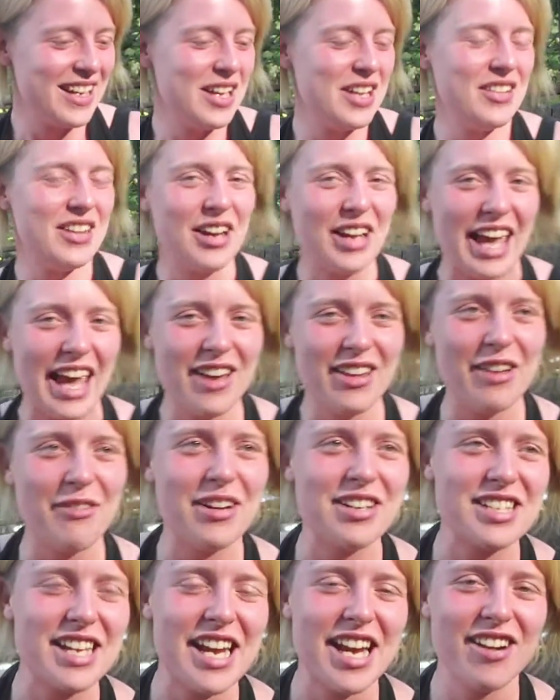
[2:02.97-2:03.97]
Okay, I
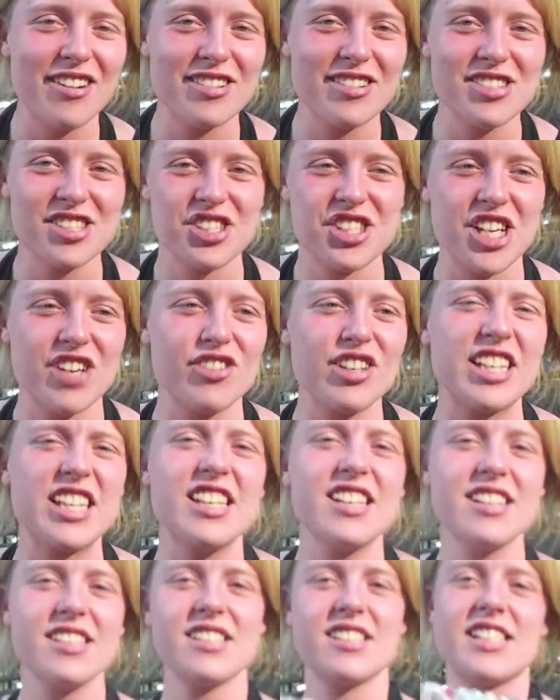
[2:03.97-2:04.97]
went to Harrah's Cherokee
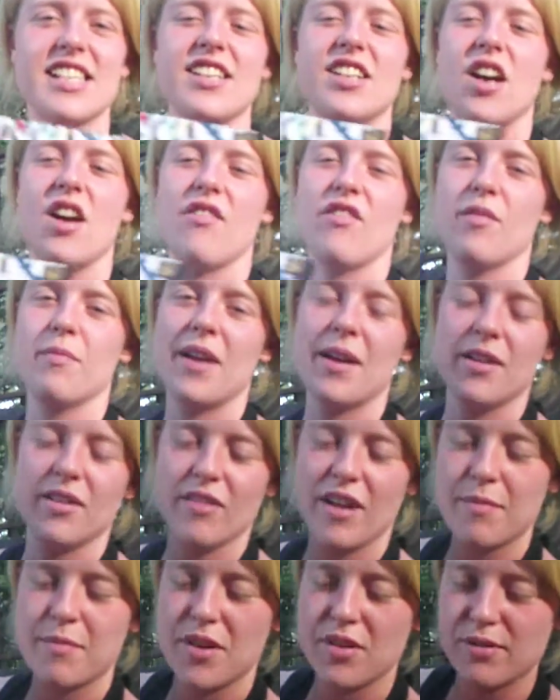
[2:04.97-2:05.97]
Casino for my
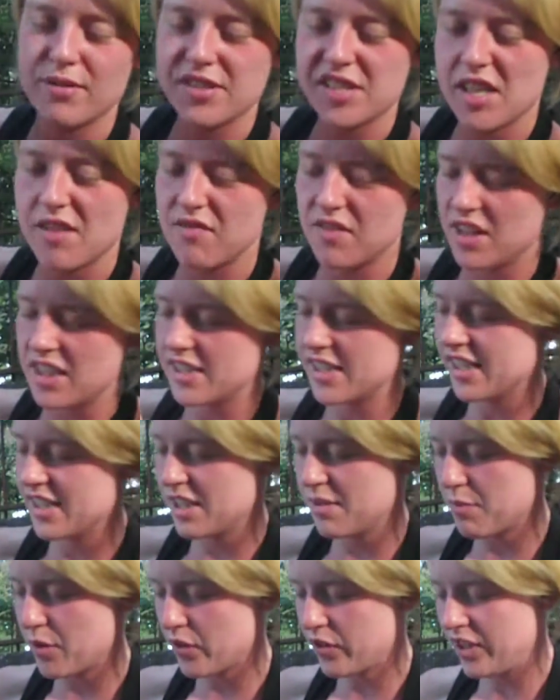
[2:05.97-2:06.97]
grandmother's
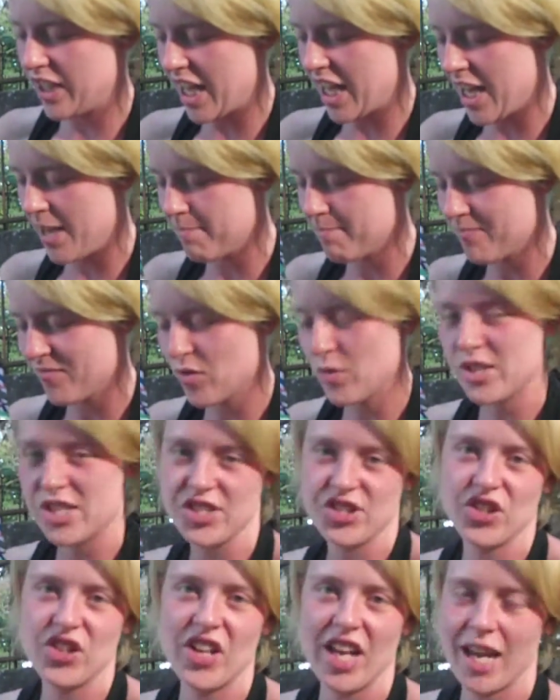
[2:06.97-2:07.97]
76th birthday, which is
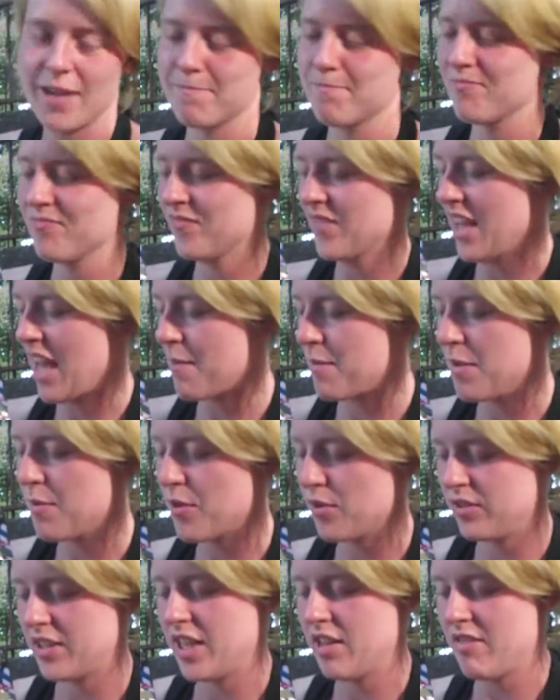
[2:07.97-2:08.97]
today. Happy
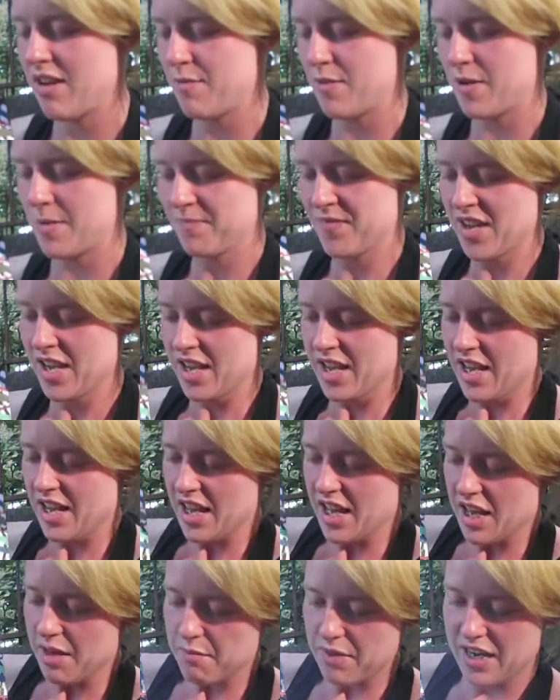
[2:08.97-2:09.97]
birthday, Grandma.
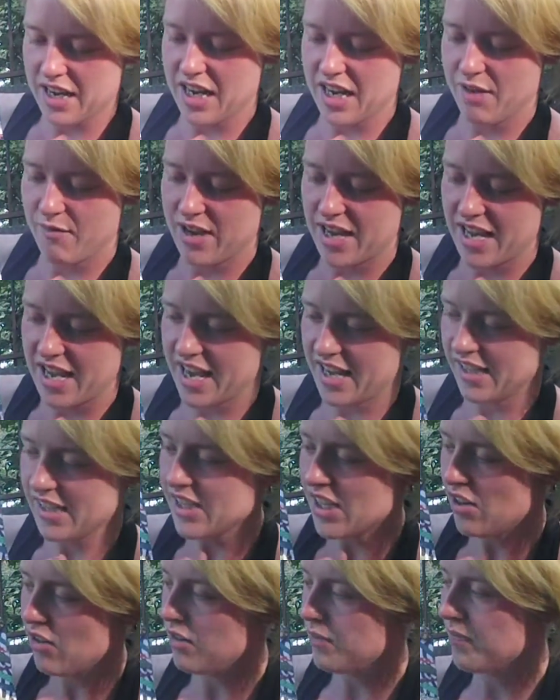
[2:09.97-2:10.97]
But anyway, yeah,
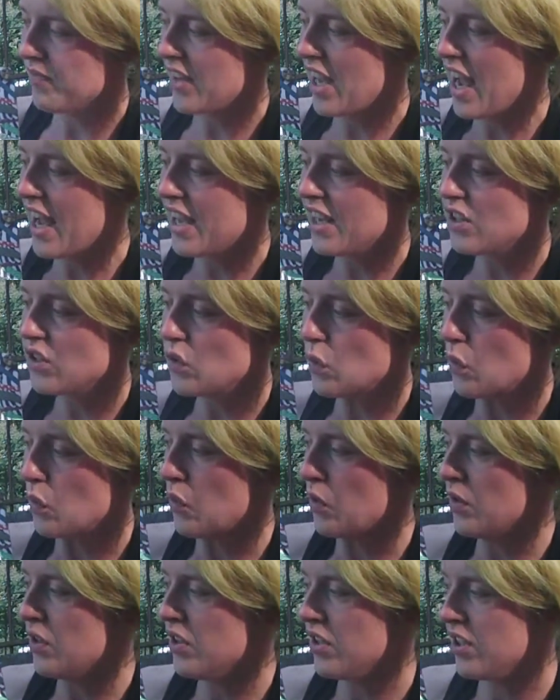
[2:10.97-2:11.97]
so I
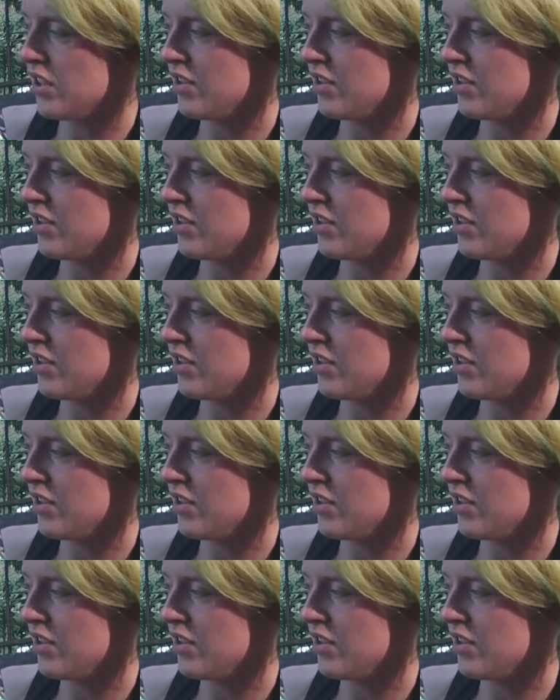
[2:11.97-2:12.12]
adorned